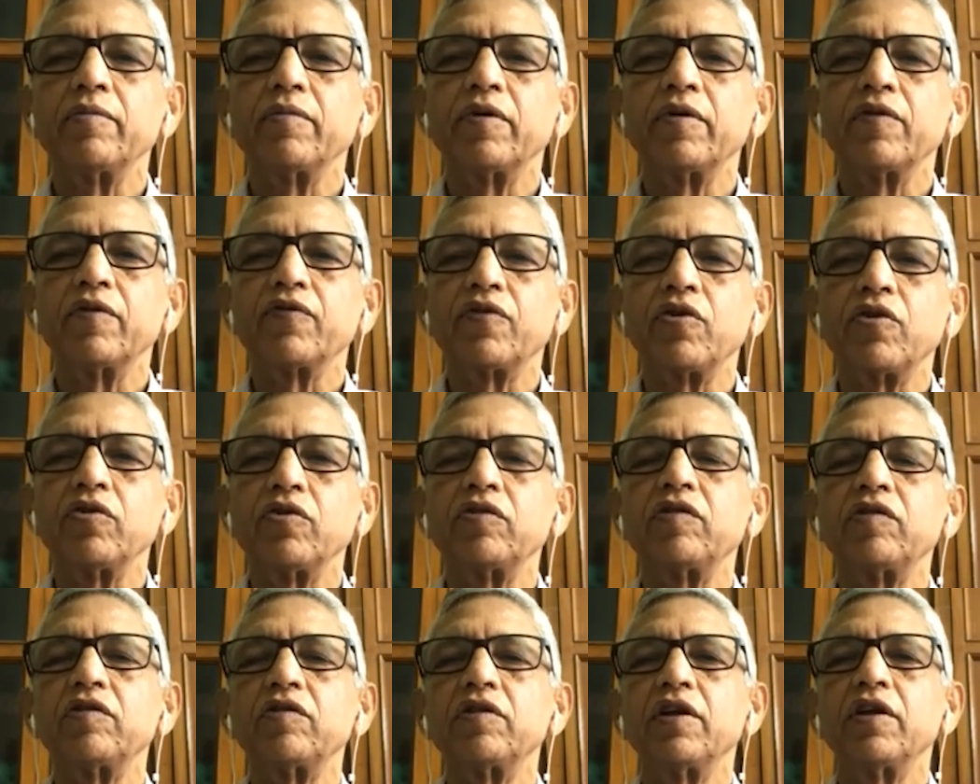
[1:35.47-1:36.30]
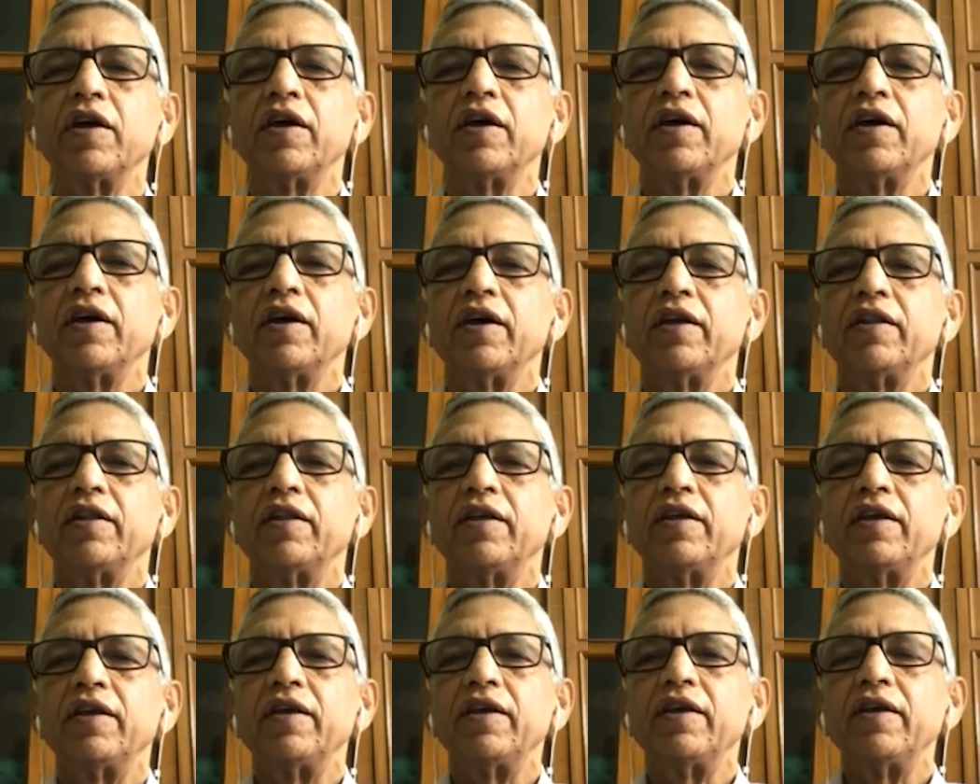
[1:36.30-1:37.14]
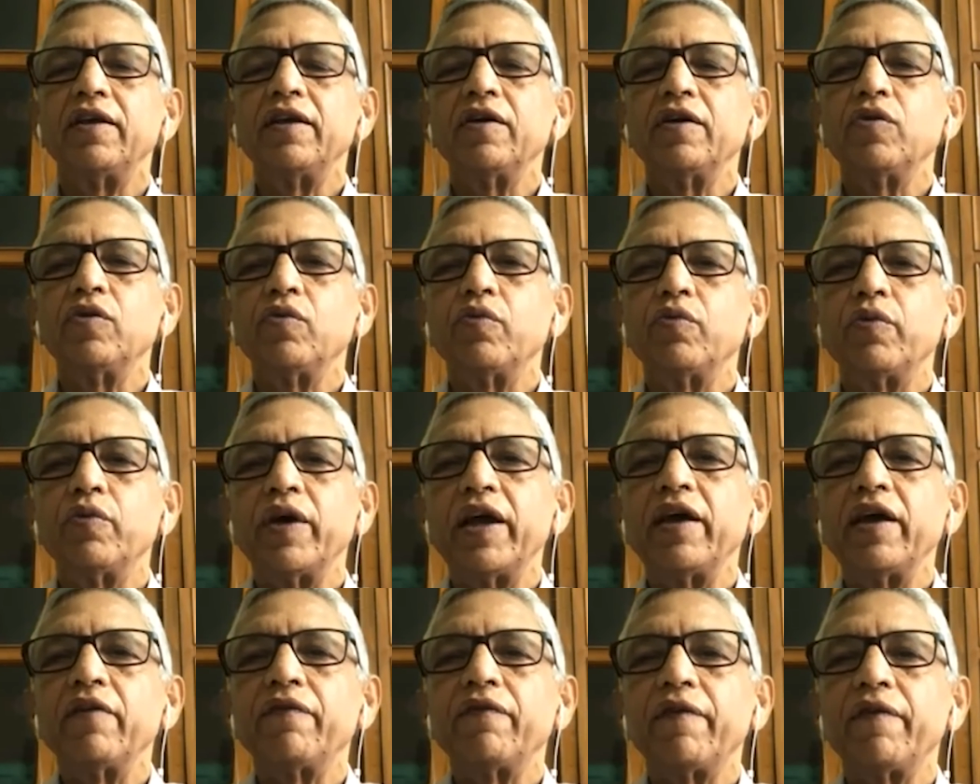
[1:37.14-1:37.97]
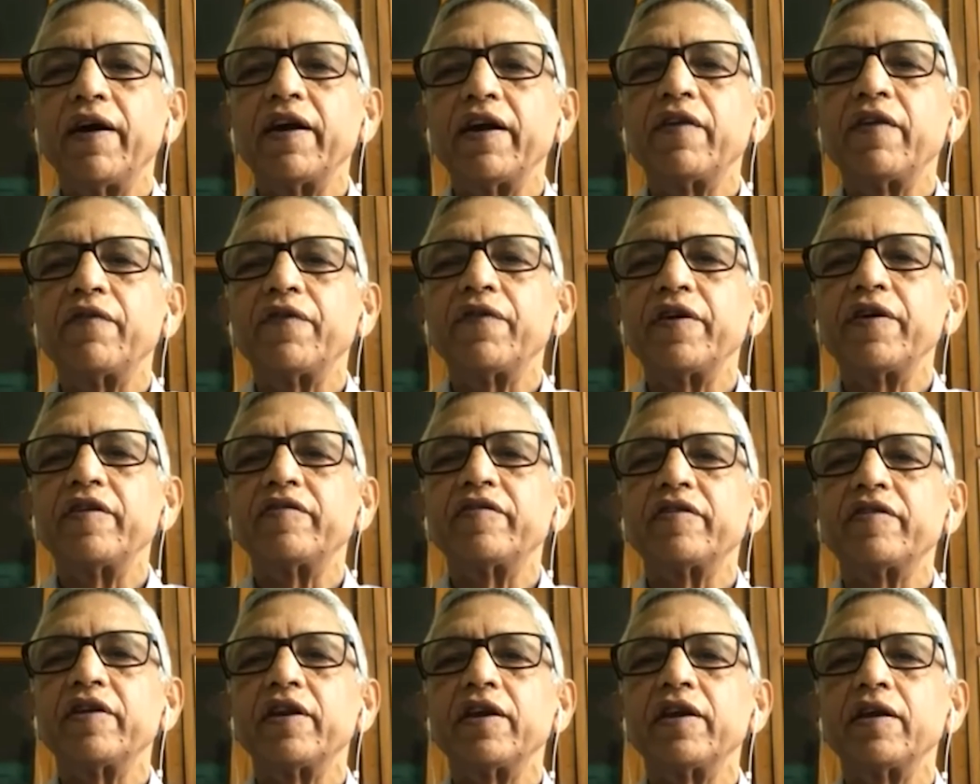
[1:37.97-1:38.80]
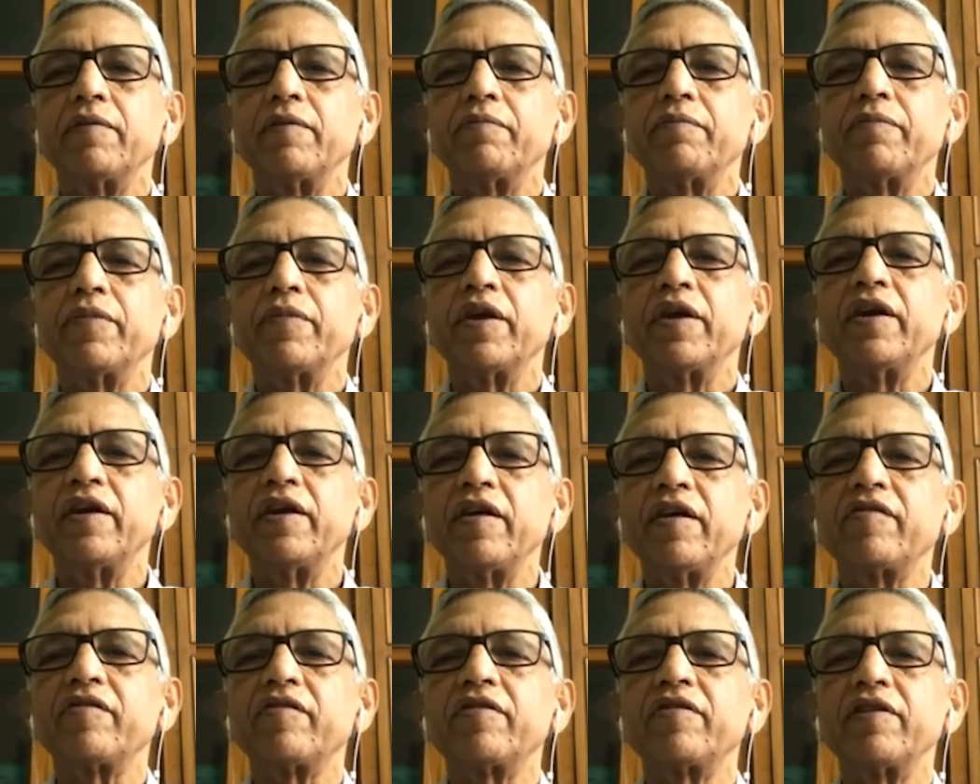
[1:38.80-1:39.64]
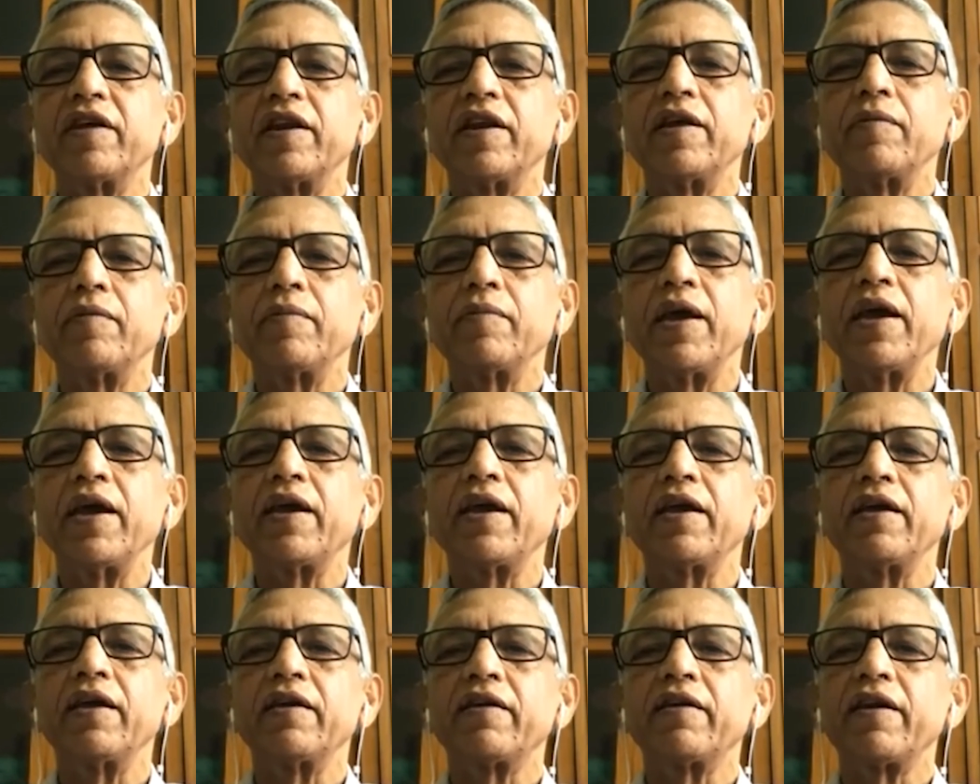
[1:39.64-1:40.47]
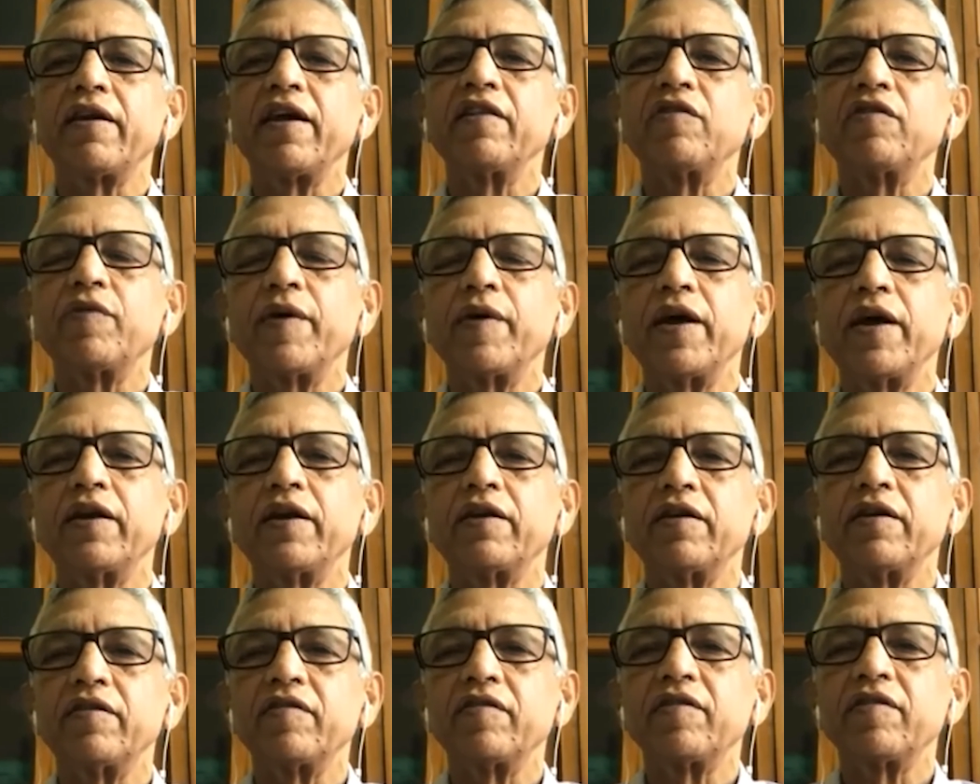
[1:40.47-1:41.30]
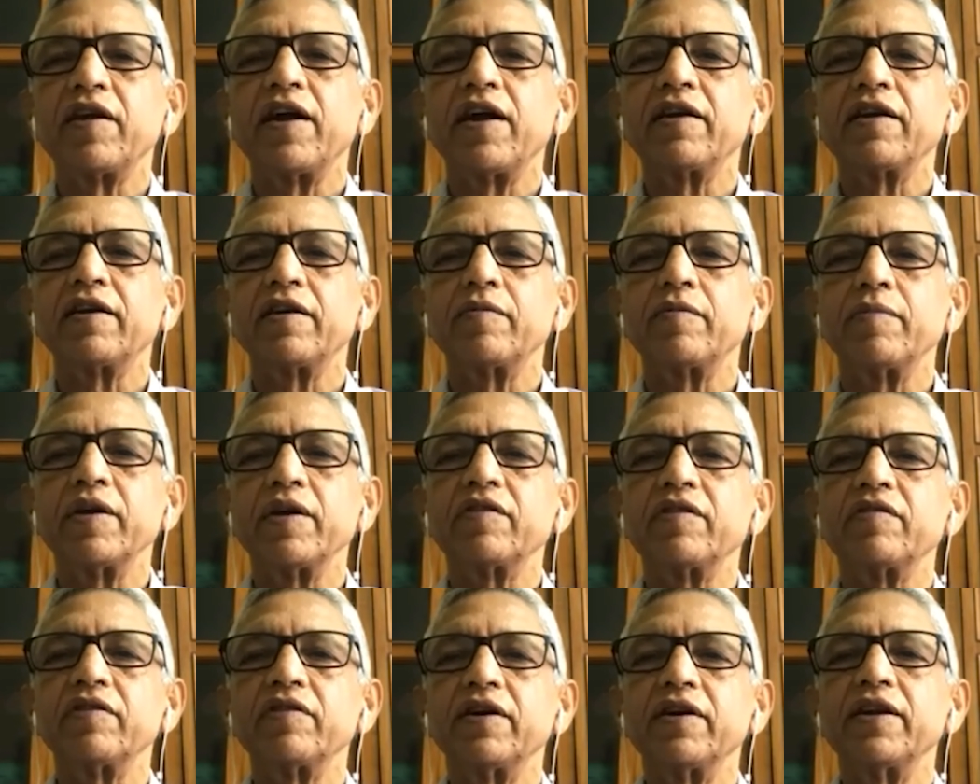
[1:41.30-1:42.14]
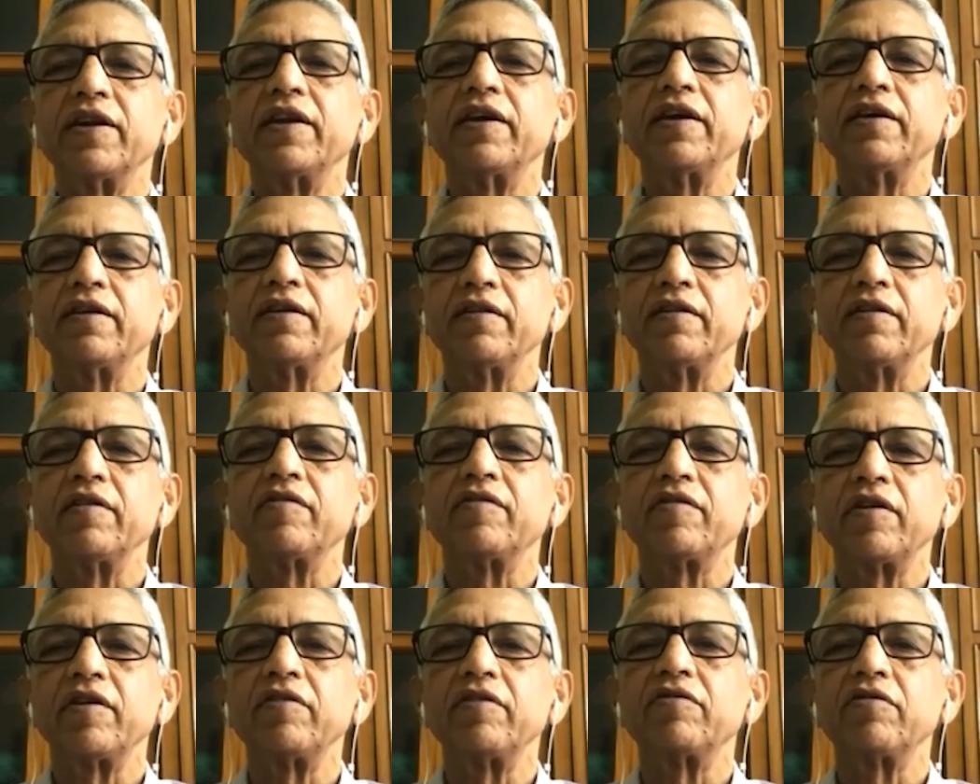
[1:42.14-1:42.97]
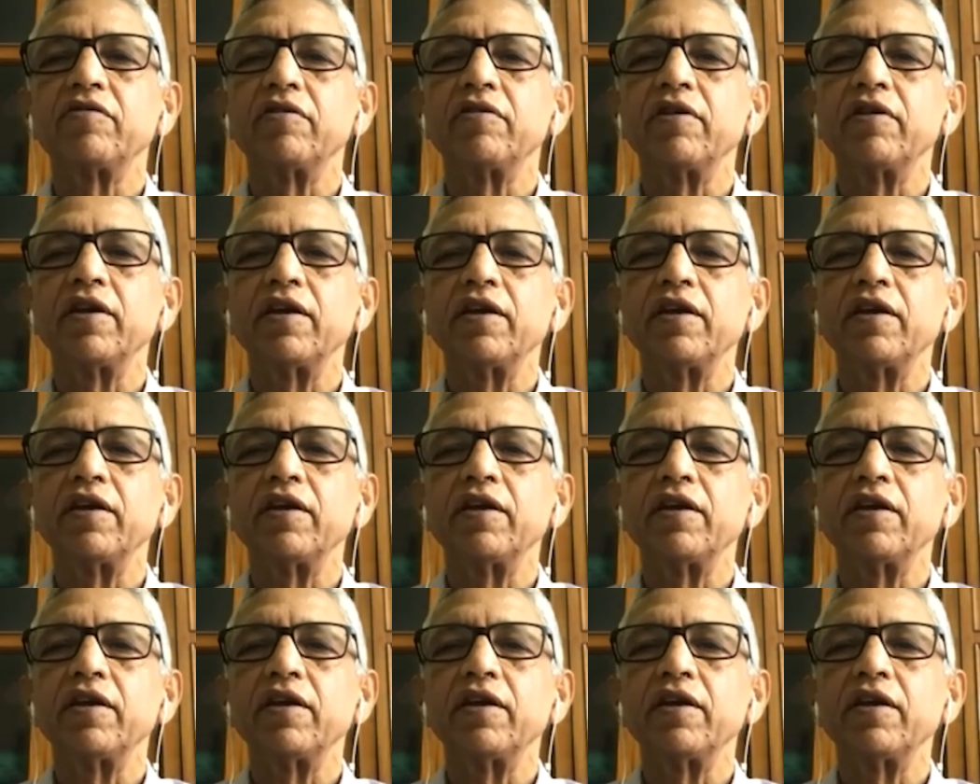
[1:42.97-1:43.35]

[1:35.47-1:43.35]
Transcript: Of course, the way of artificially, industrially making trans fat had started much earlier in the century.